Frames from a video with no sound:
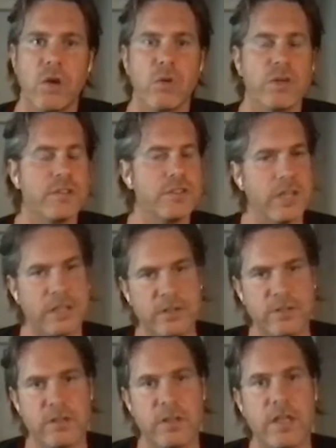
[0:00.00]
I want to
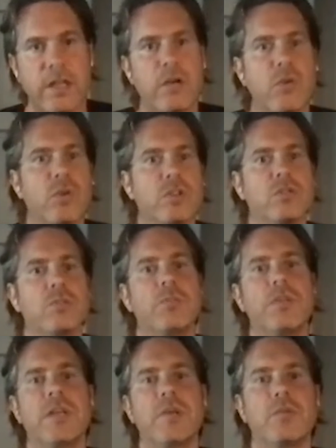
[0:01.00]
challenge it, and I want to
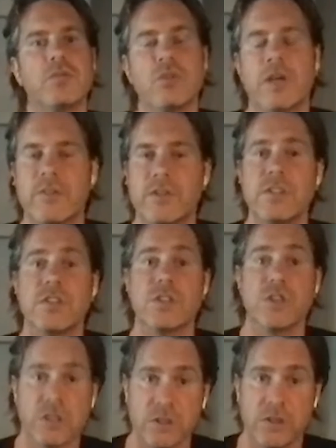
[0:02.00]
be able to have a
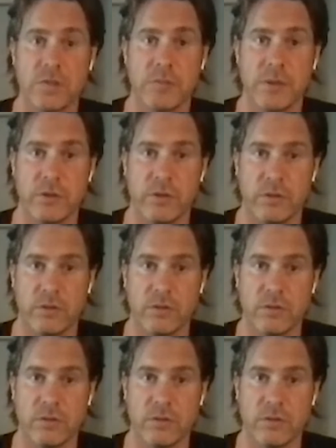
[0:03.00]
discussion about it.